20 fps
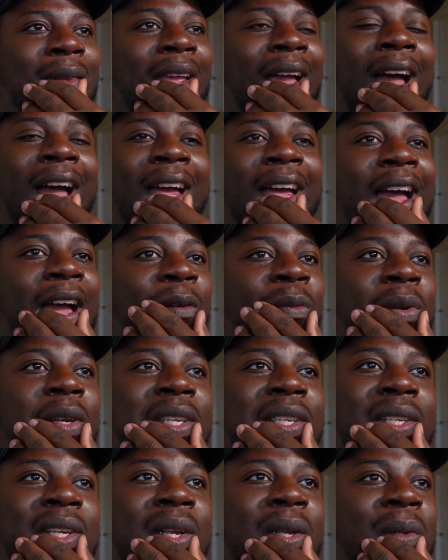I, I
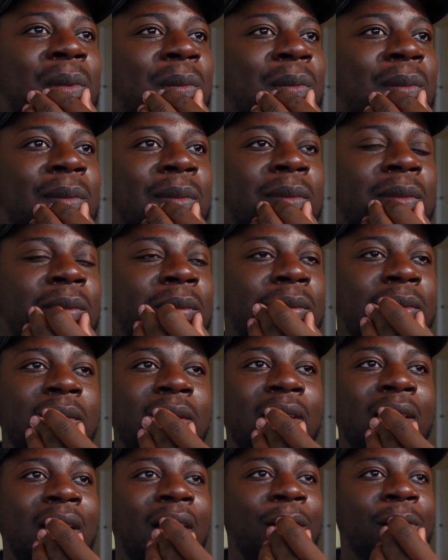really don't,
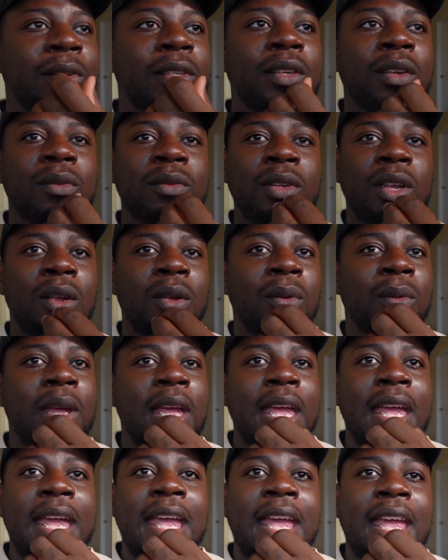I really don't know
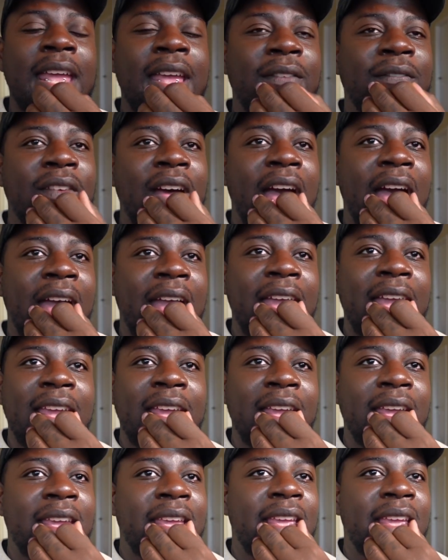if I,
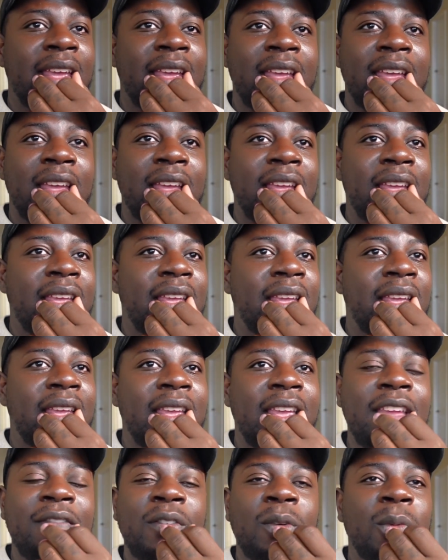
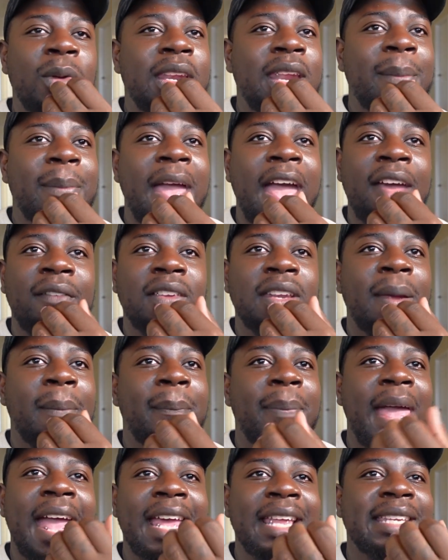even when I'm having a
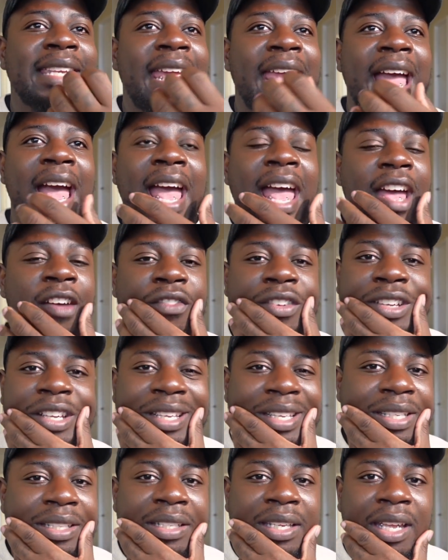bad day, I have a
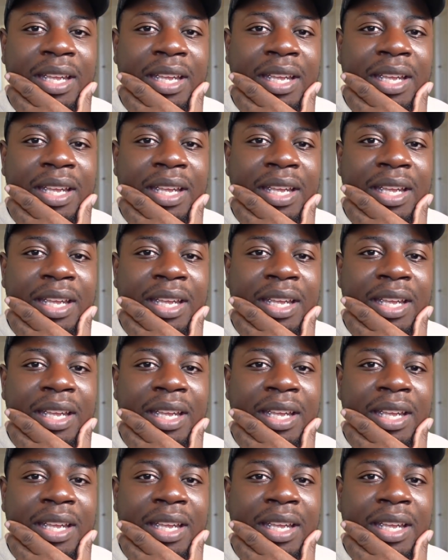good